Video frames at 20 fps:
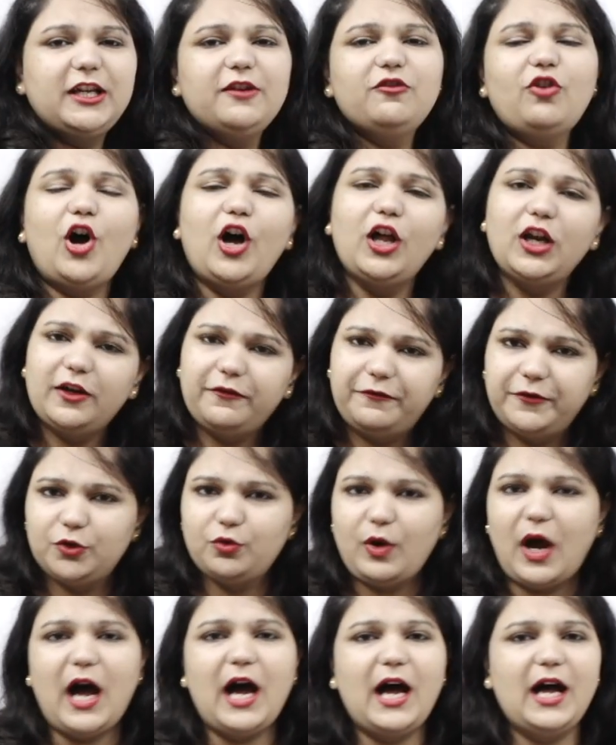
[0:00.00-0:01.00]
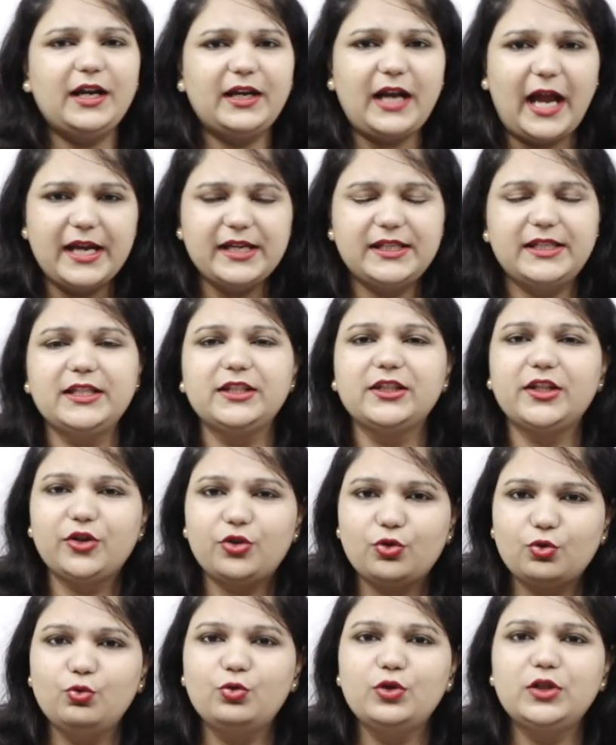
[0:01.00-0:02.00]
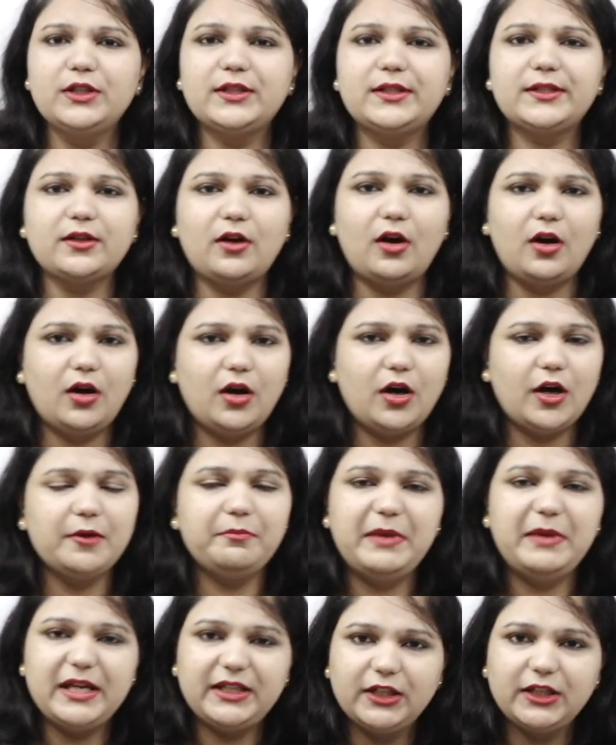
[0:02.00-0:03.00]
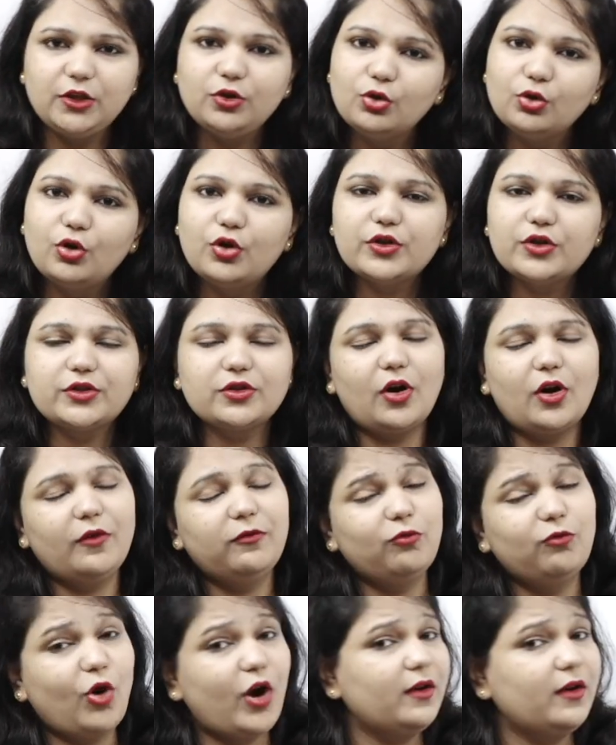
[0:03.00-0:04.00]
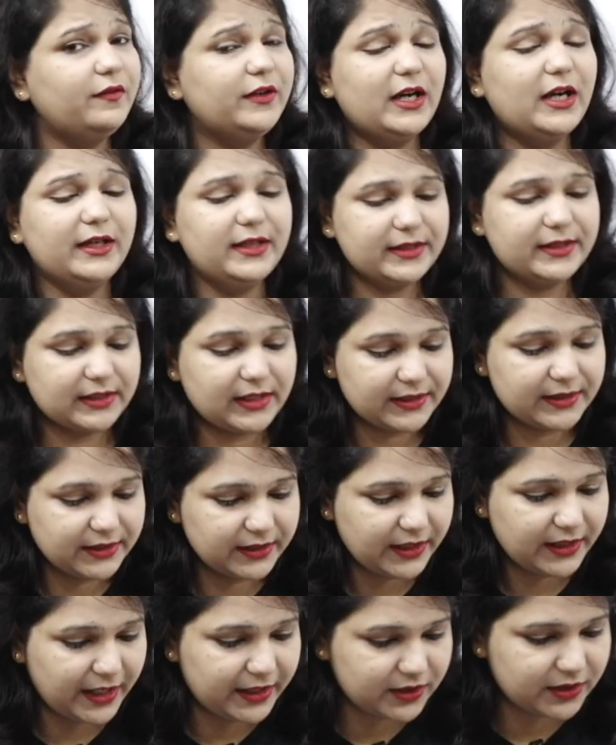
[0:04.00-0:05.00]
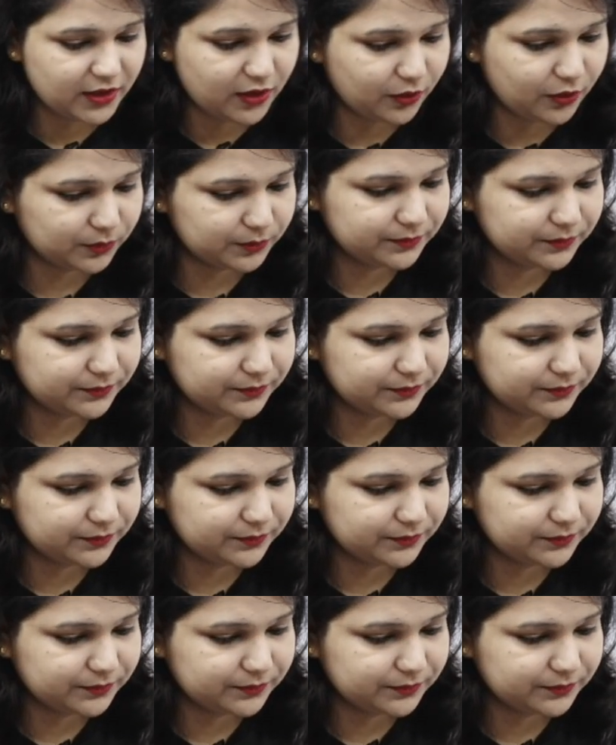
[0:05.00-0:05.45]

all of you are writing the rules or making notes of what we are discussing right now.